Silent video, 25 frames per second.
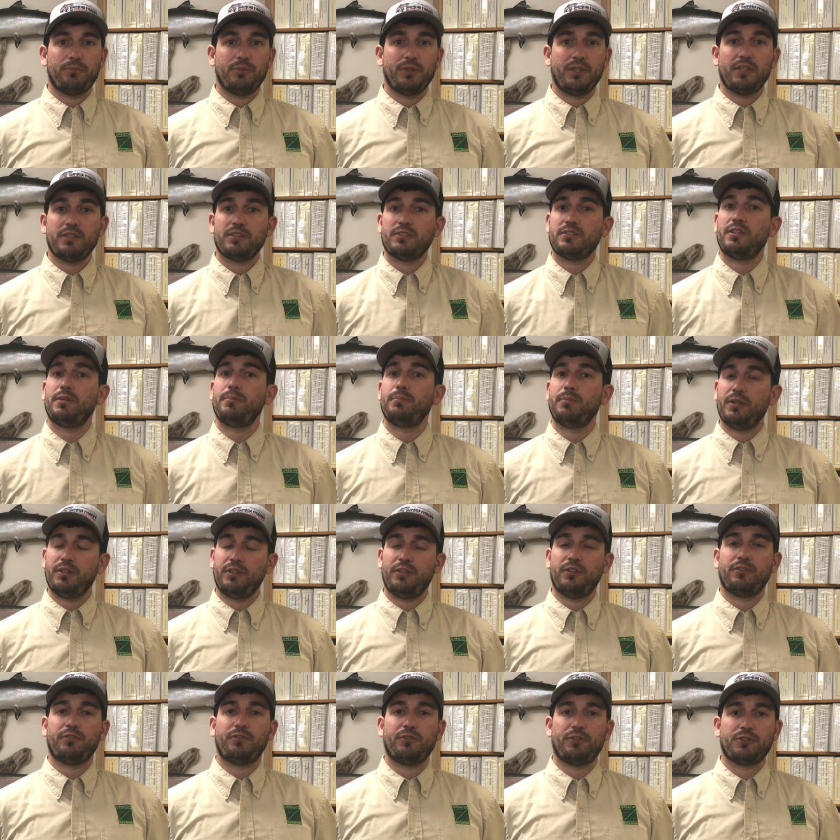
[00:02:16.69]
because they've been
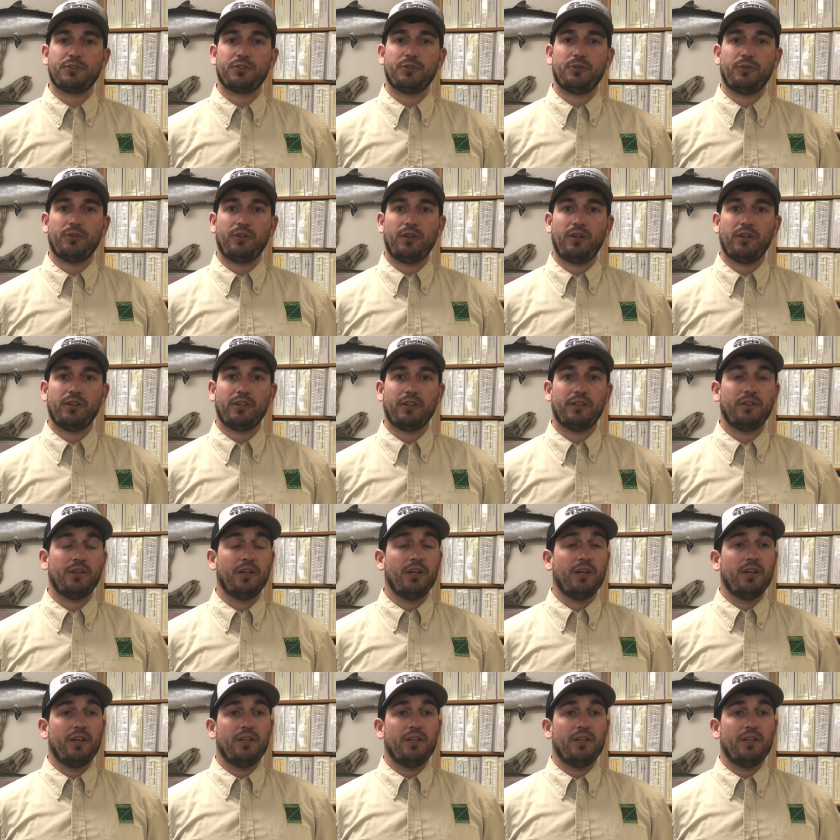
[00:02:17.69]
here for so long and